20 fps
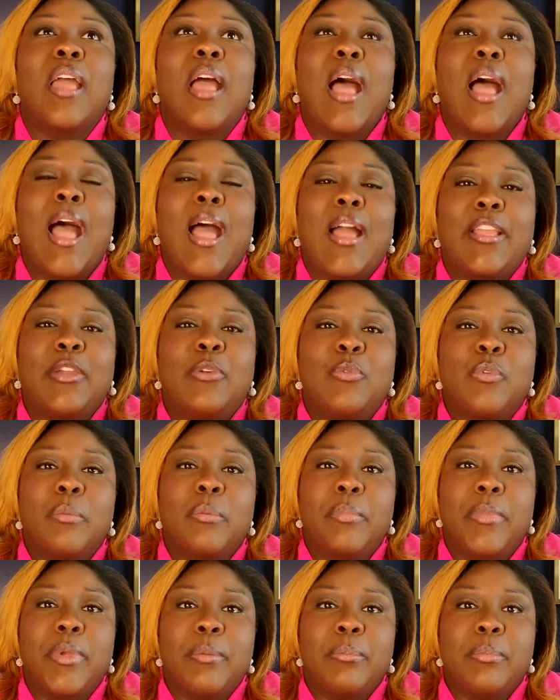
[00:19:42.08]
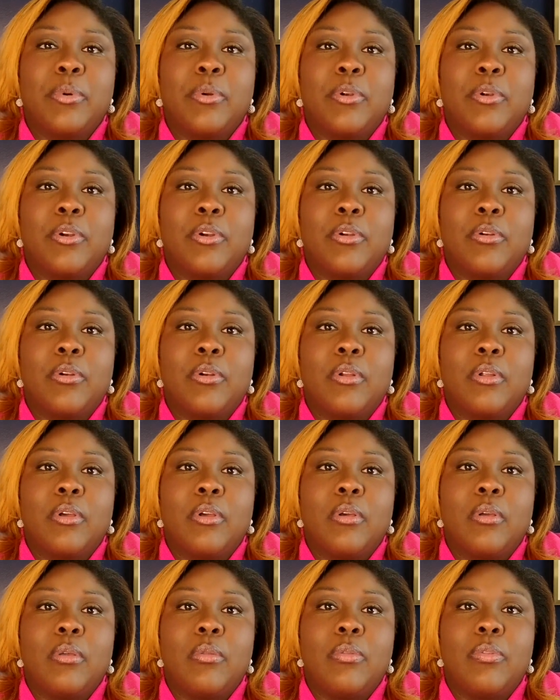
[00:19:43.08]
I can remember
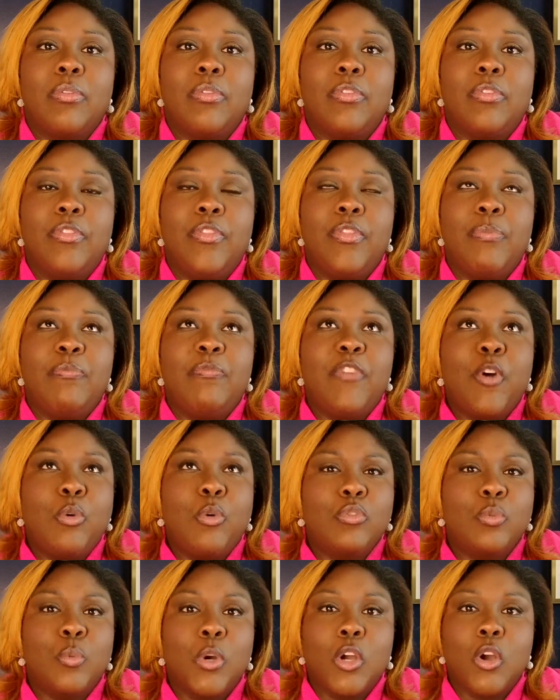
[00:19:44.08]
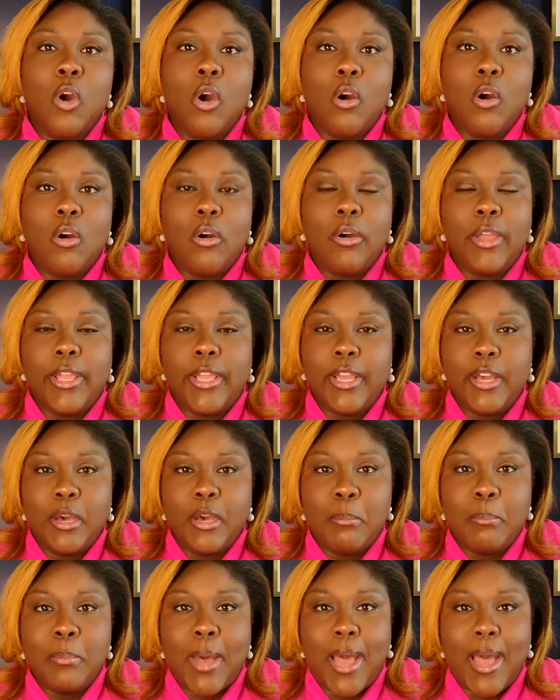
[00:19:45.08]
folks would call and
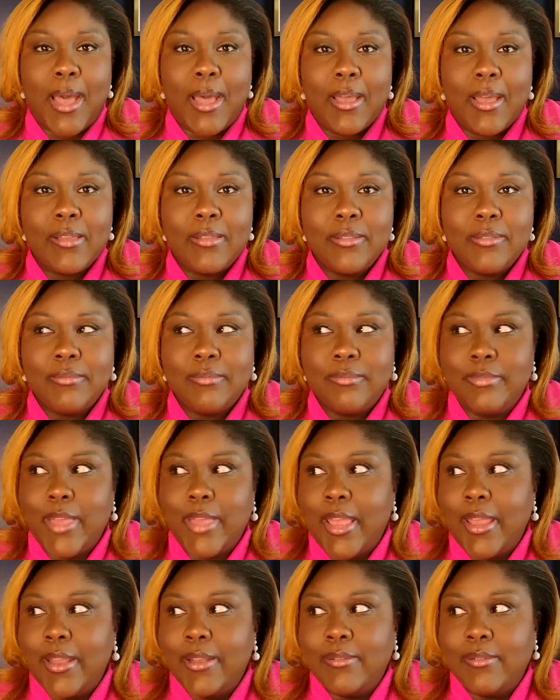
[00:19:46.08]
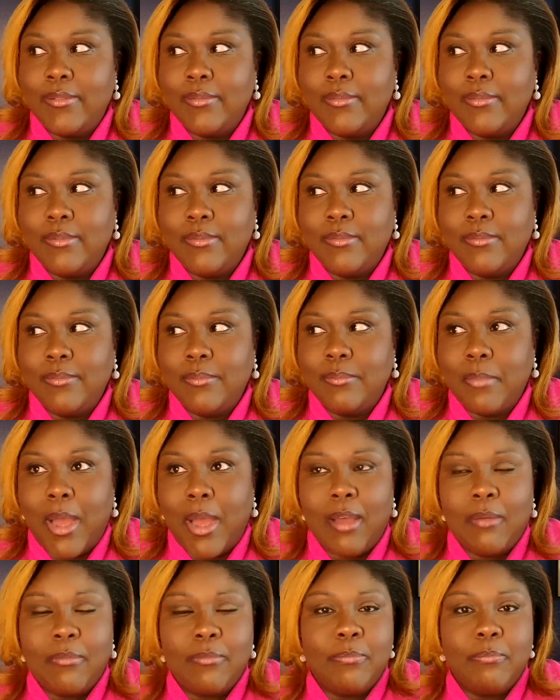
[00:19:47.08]
come by that
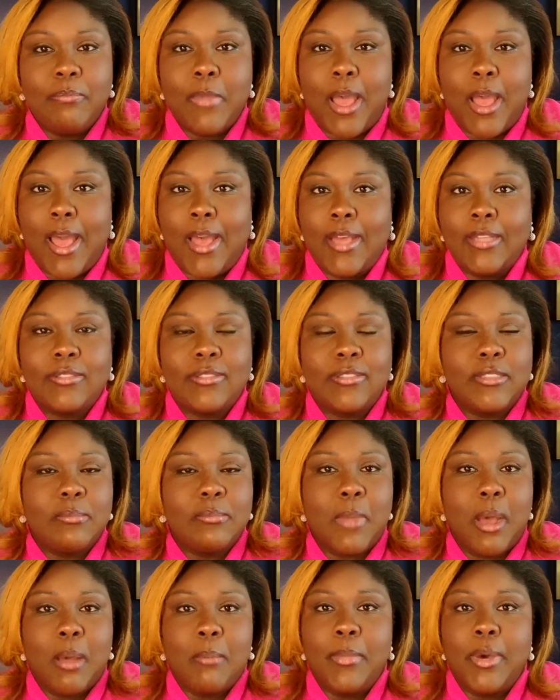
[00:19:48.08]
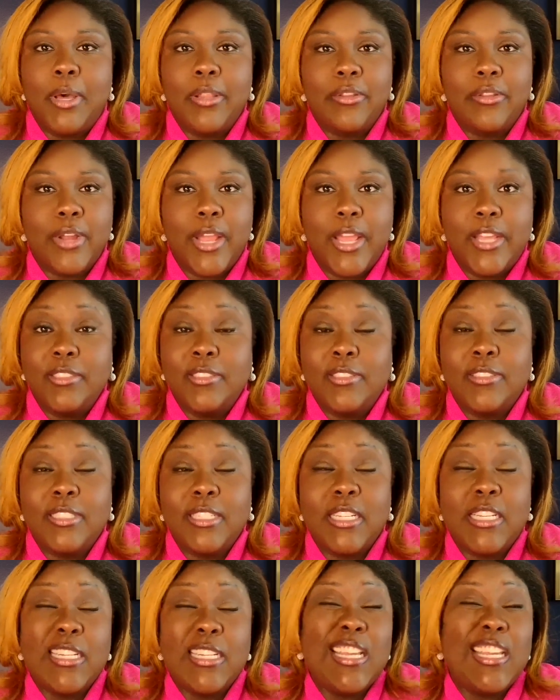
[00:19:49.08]
my aunts and my mother hadn't
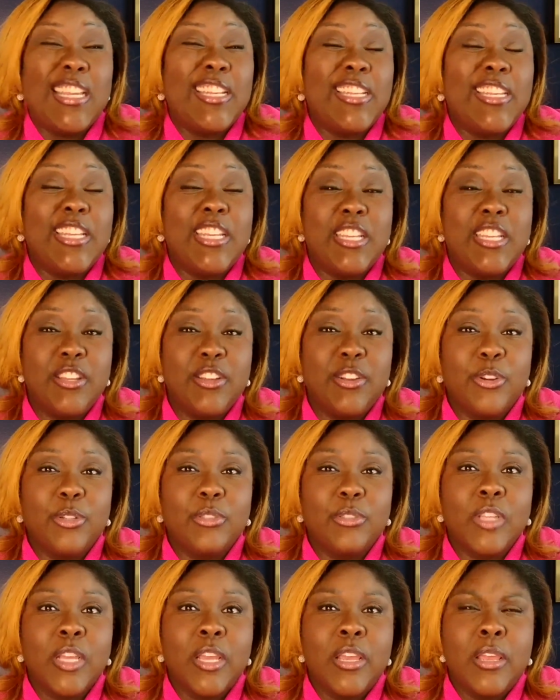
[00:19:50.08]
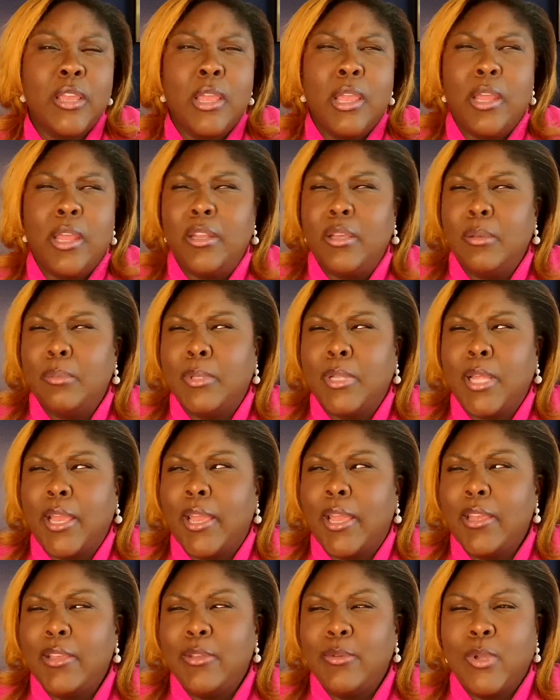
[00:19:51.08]
seen in years. And they'd be like,
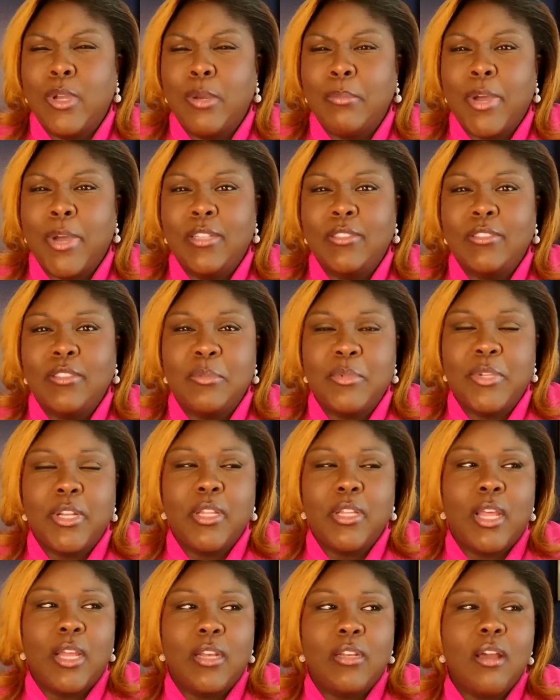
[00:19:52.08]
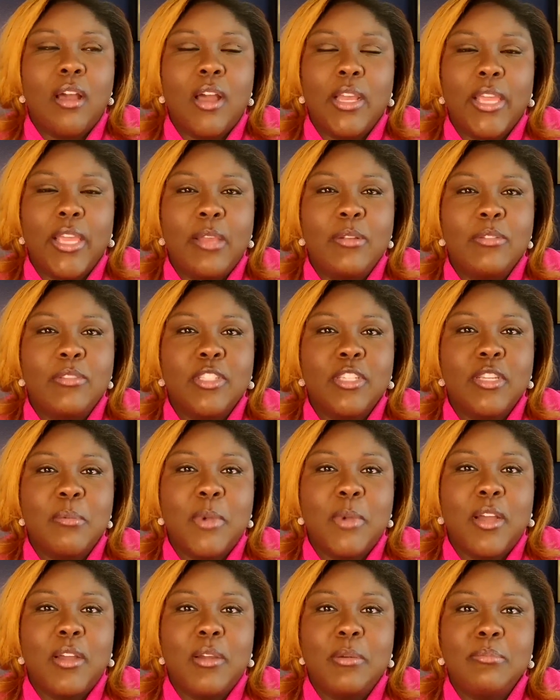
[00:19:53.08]
hey, you come by to see me? And they're like, no, I came to see your
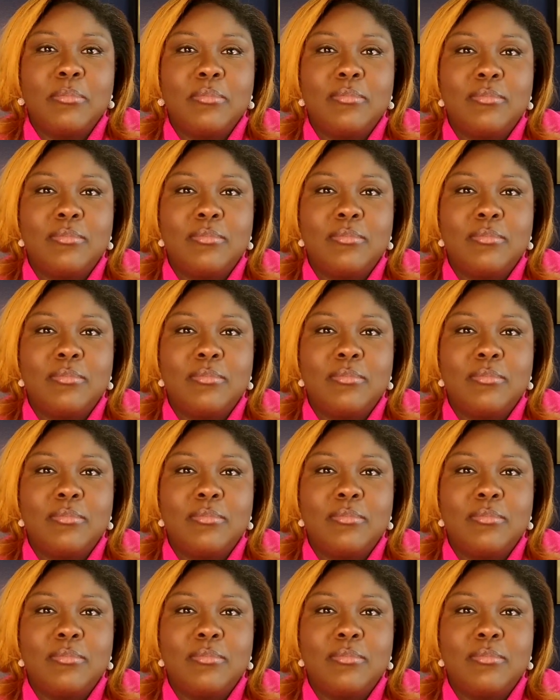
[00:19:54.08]
mom.